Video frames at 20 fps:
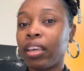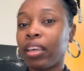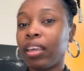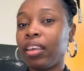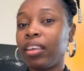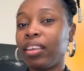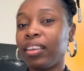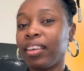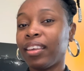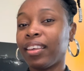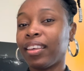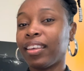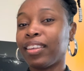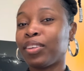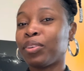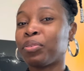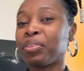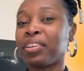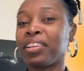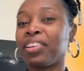
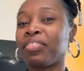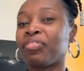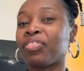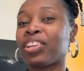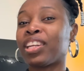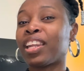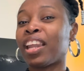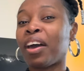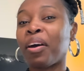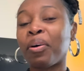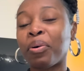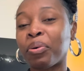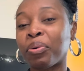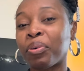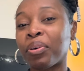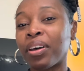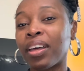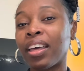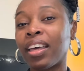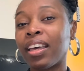you didn't even know